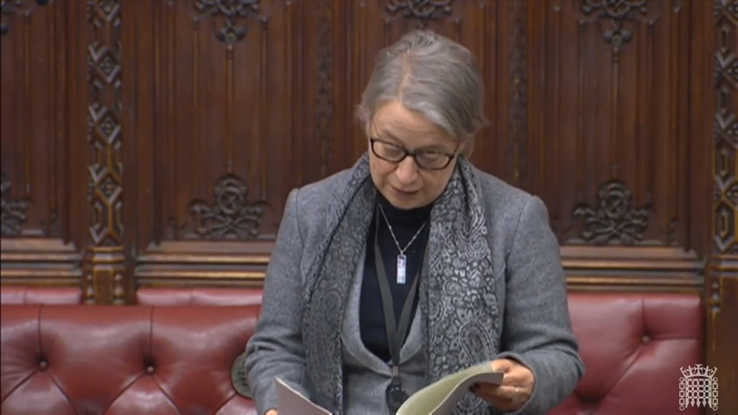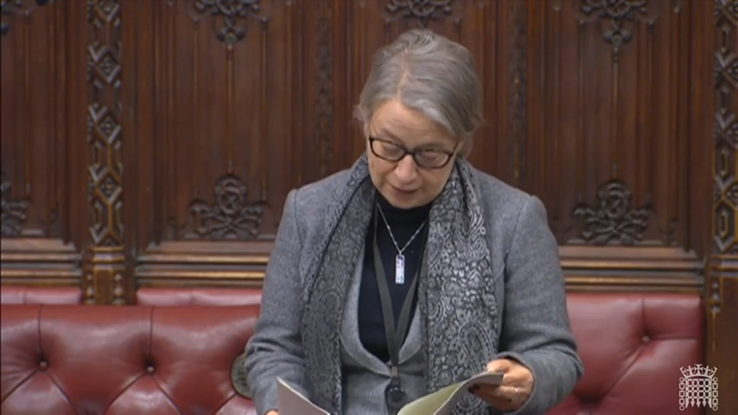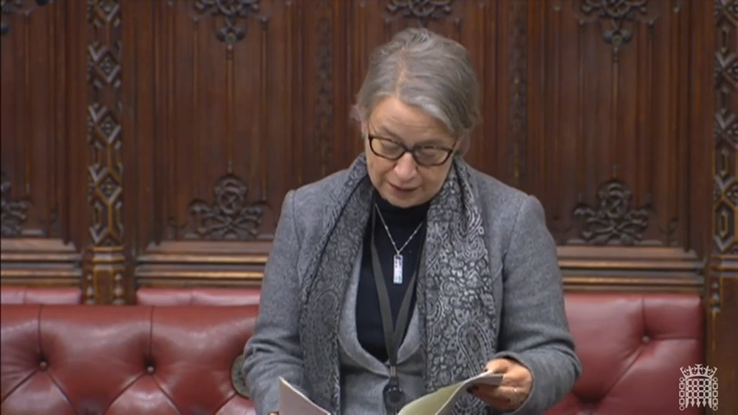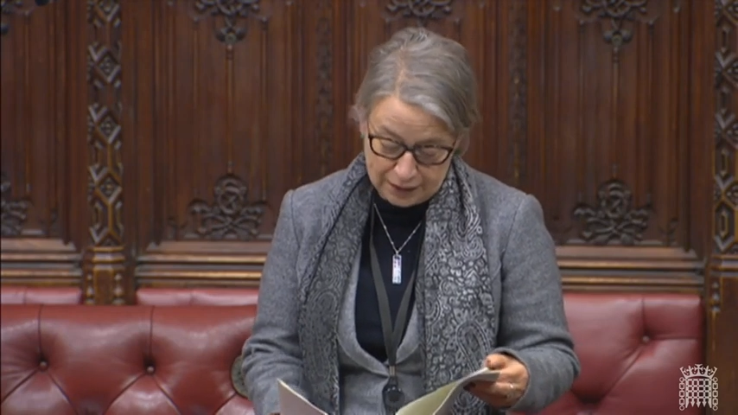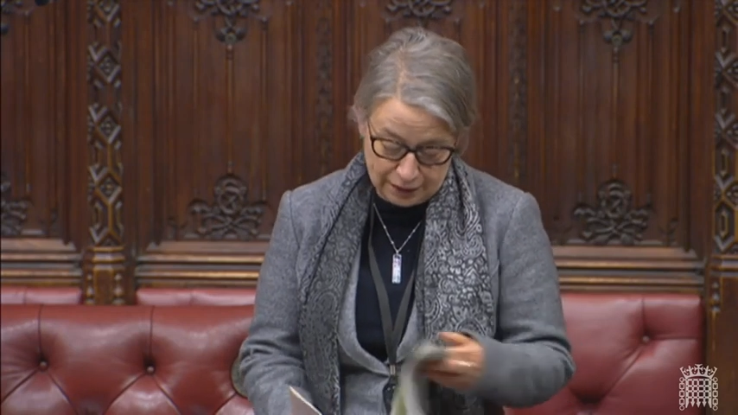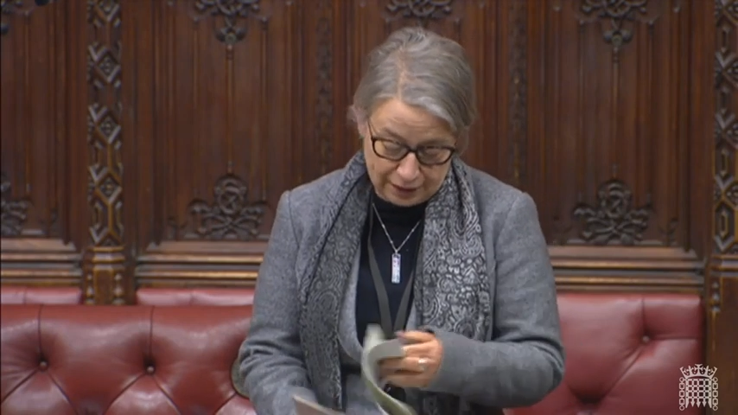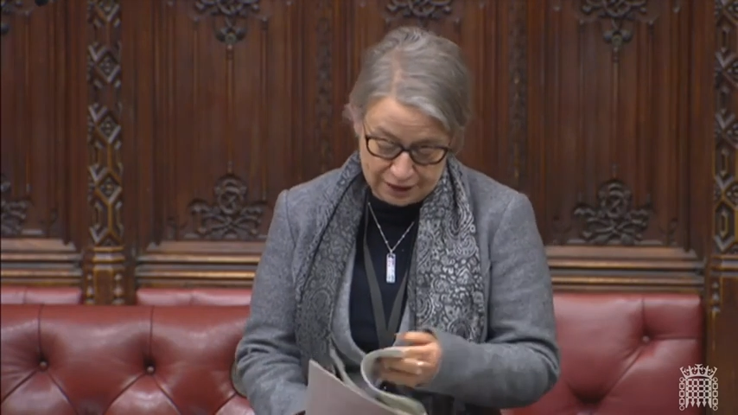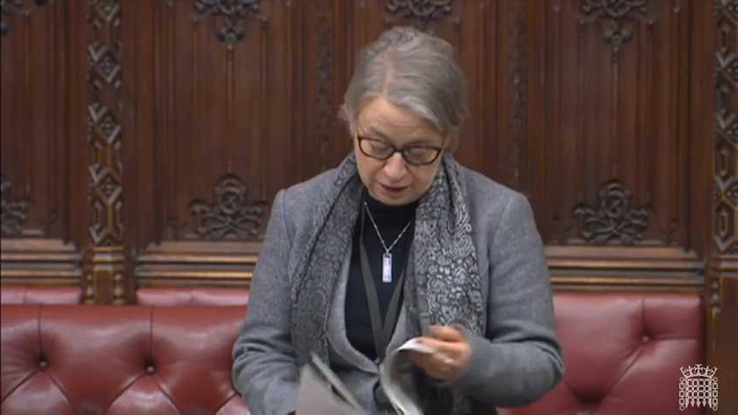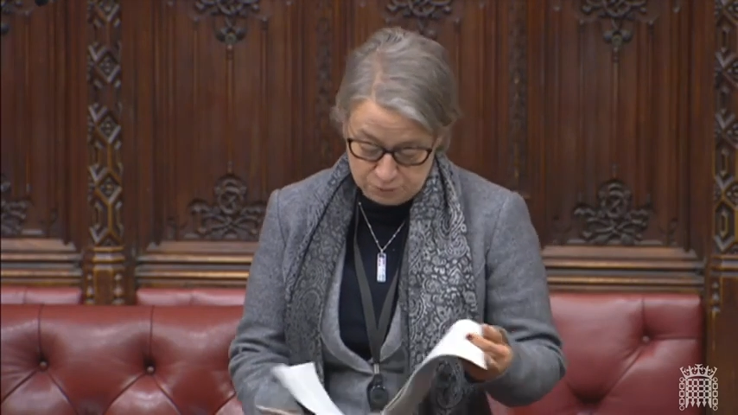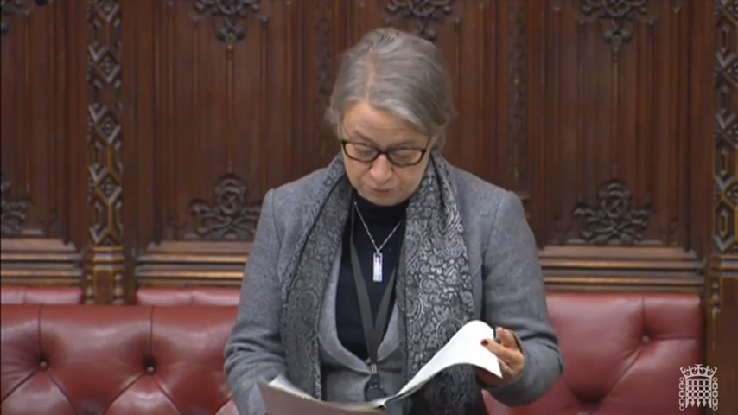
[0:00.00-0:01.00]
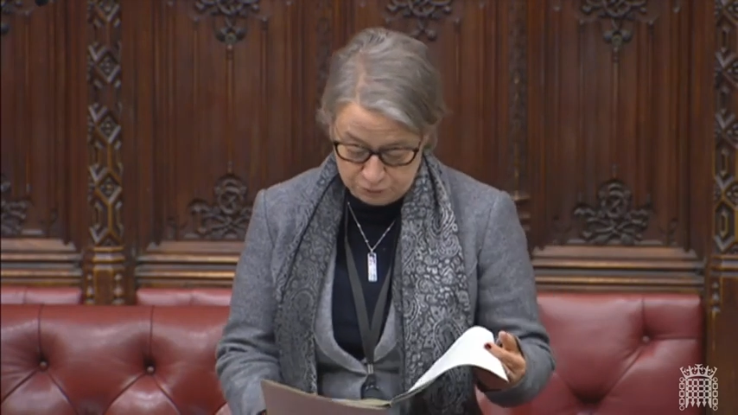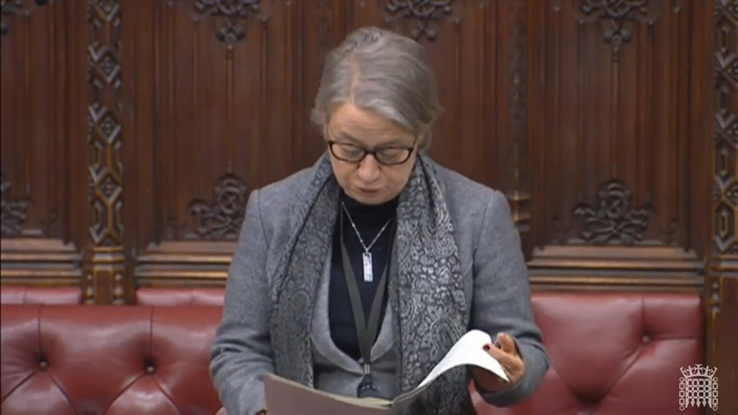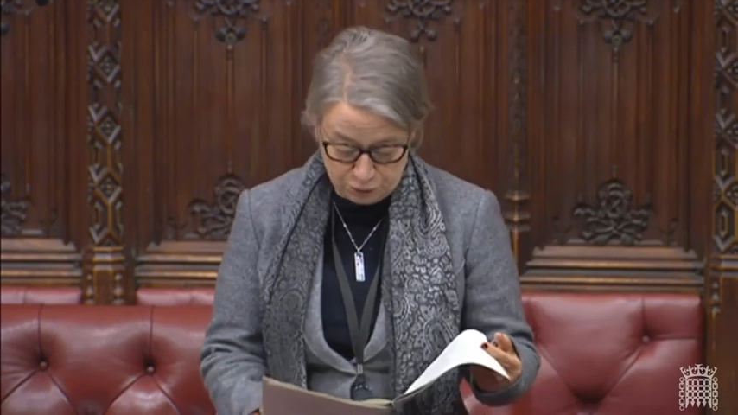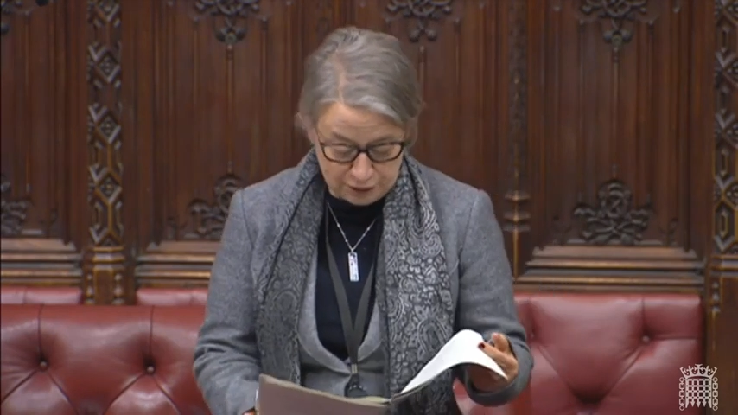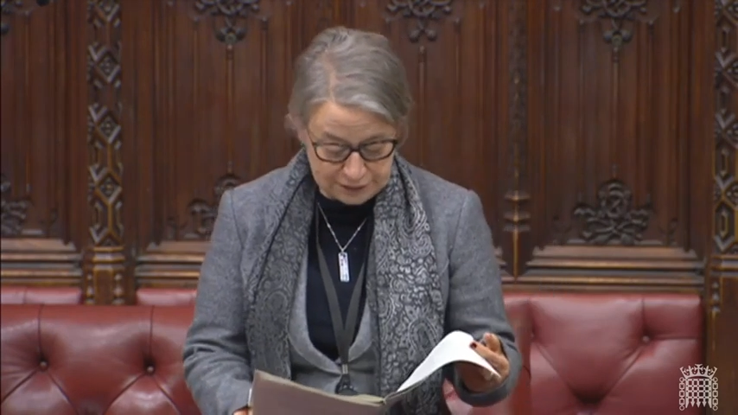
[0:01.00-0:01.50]
I come
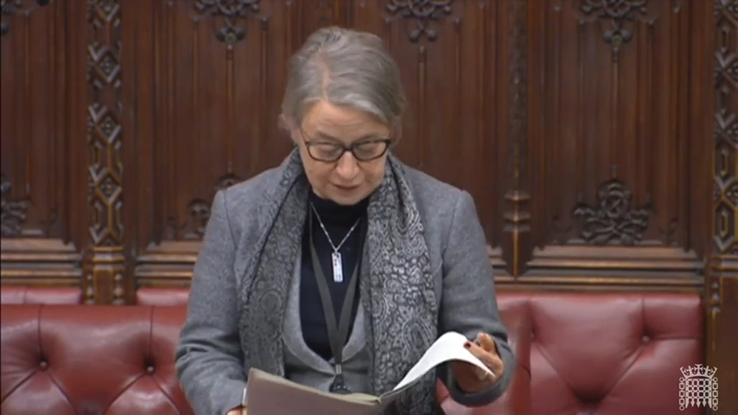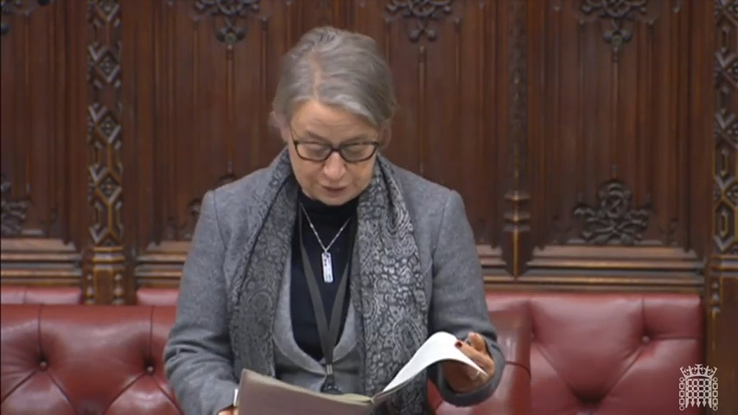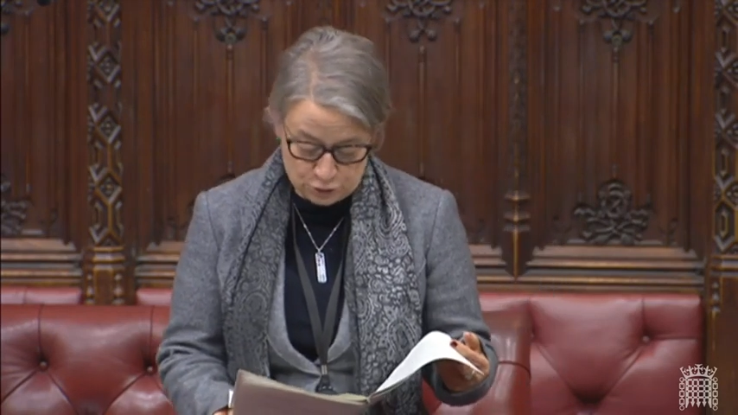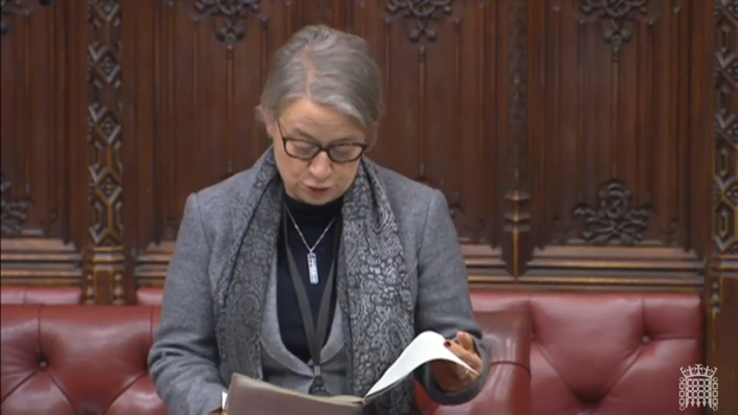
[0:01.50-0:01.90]
finally